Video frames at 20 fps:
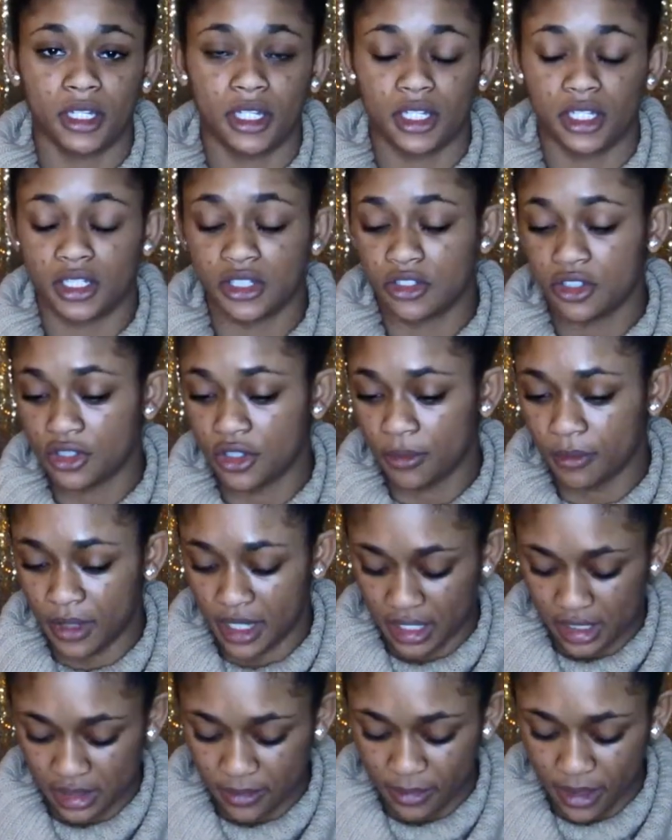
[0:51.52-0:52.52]
uh, to
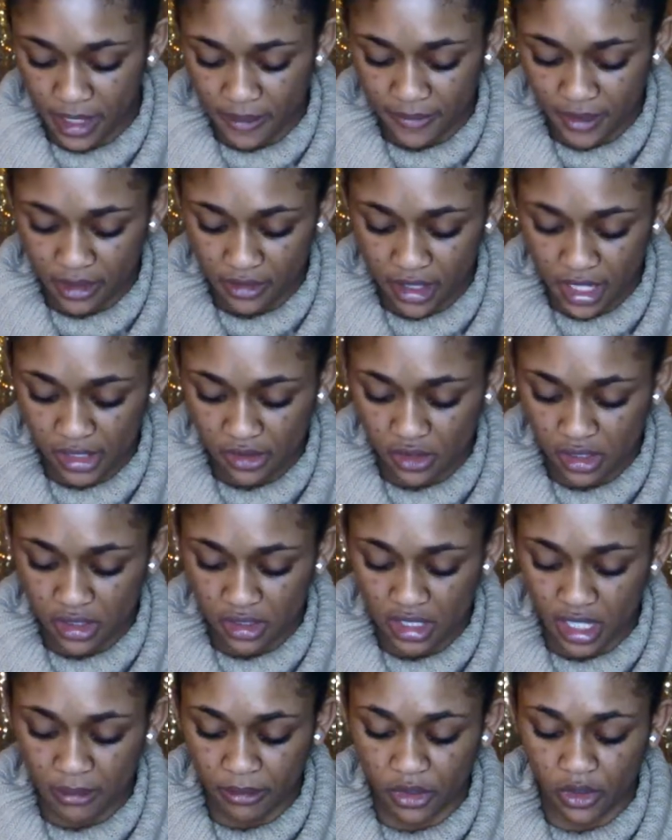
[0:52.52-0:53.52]
mix my foundations,
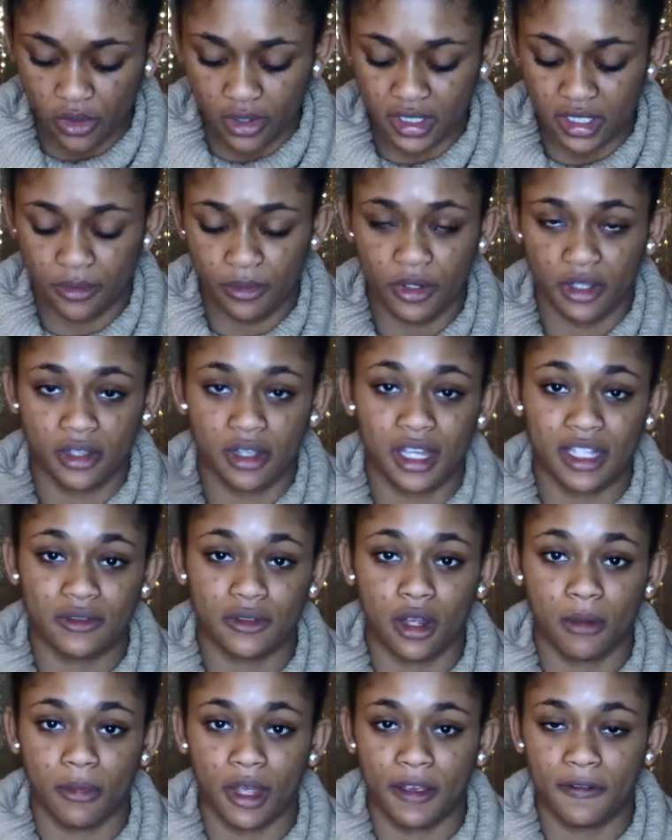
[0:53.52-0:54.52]
I'm going to bring you guys
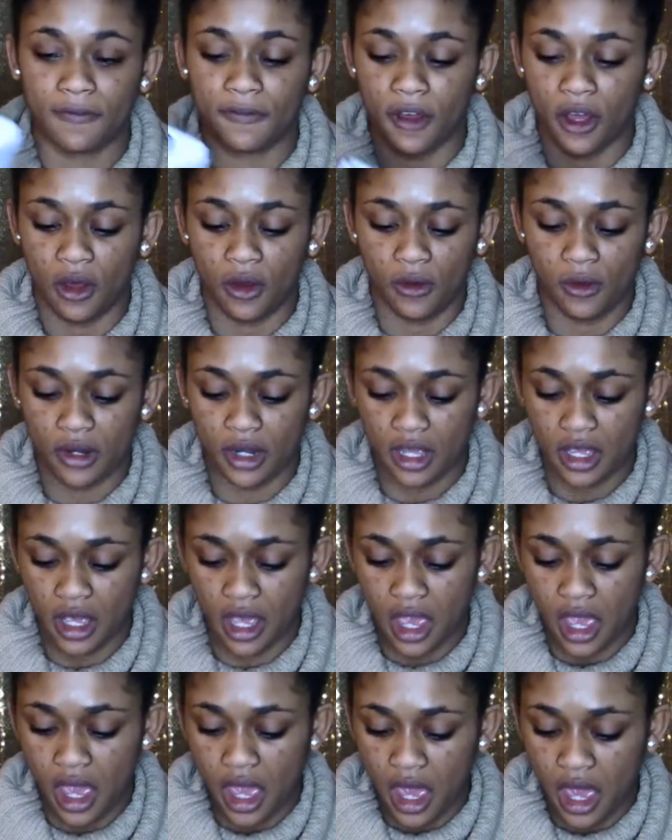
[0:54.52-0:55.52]
on my phone.
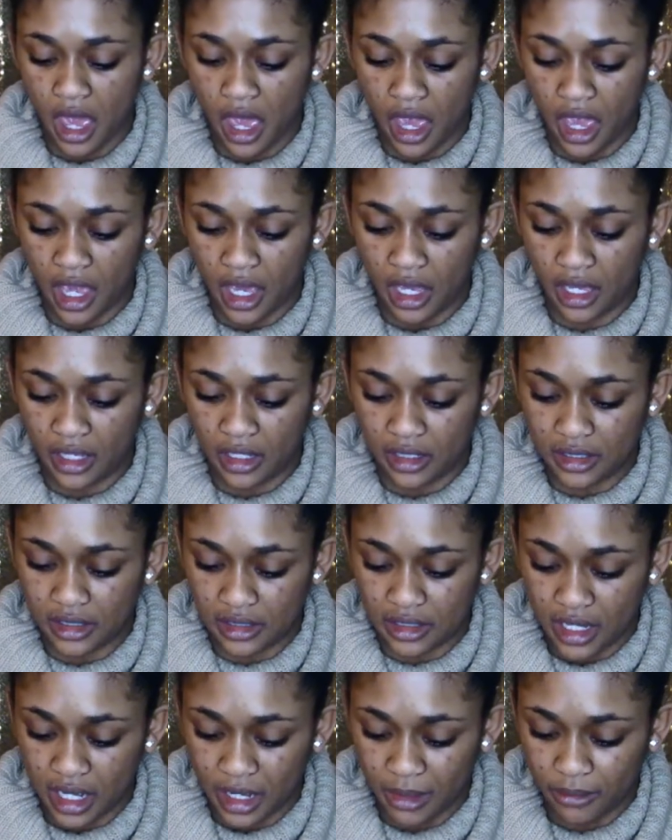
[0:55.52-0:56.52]
And
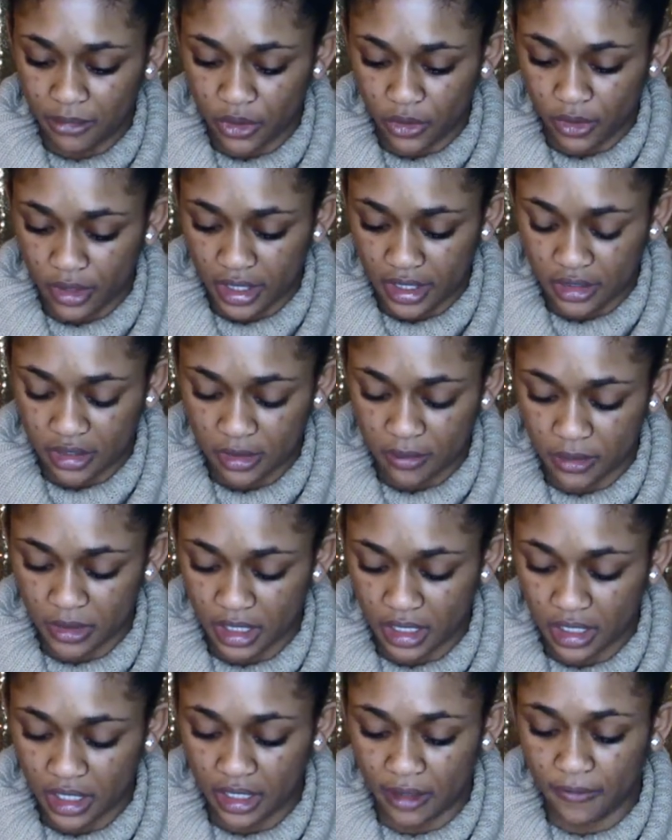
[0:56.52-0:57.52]
I'm going to
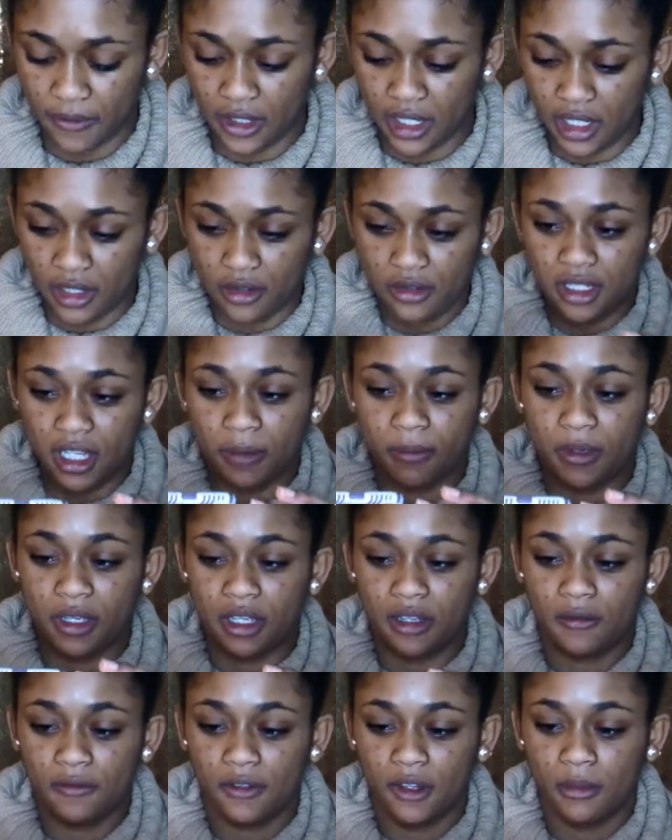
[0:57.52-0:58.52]
be like
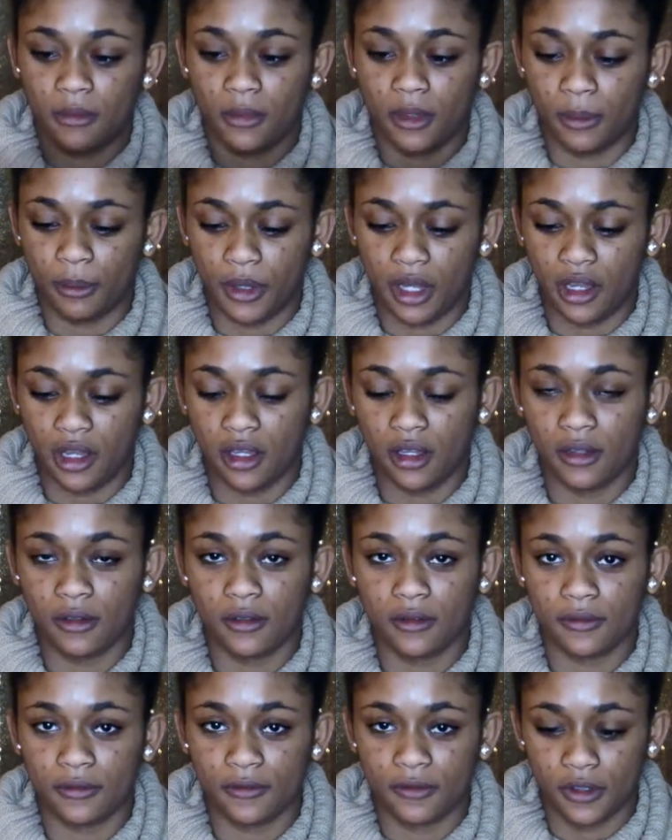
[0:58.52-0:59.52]
videotaping from
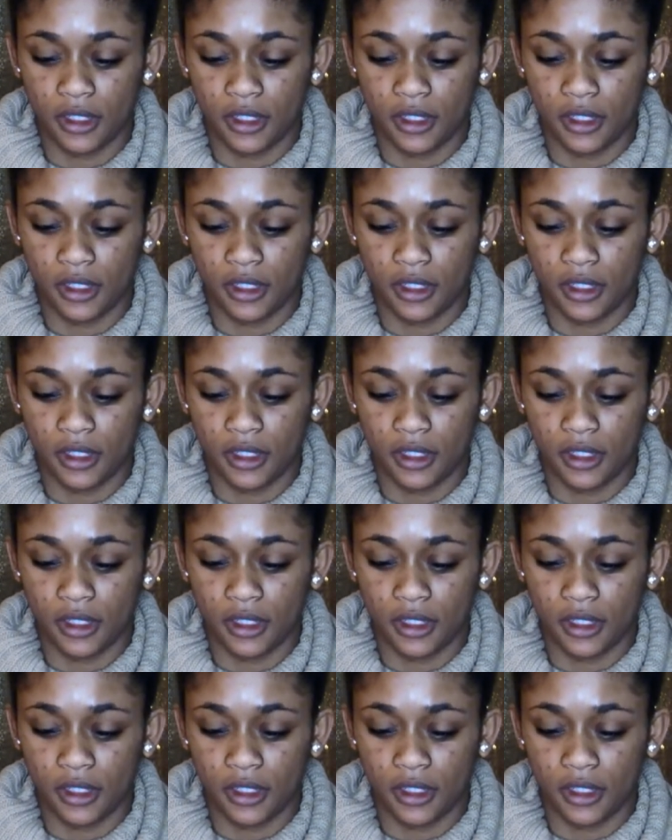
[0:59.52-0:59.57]
above,